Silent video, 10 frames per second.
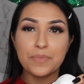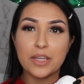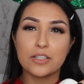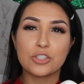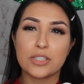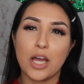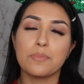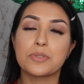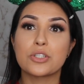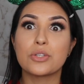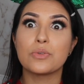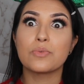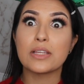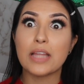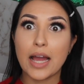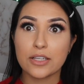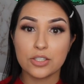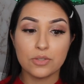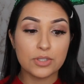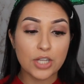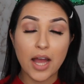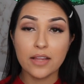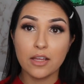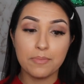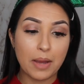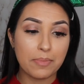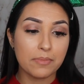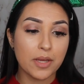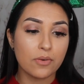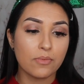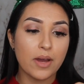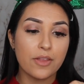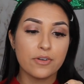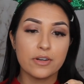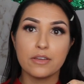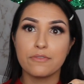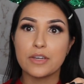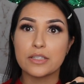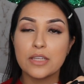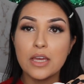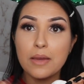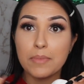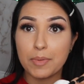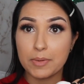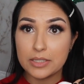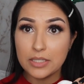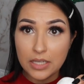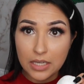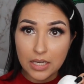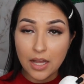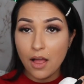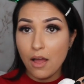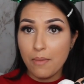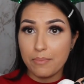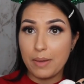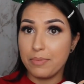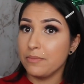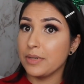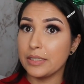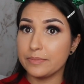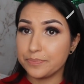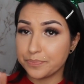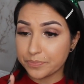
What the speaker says: and it just helps to relax you, which I love peppermint, whether if it's peppermint tea, peppermint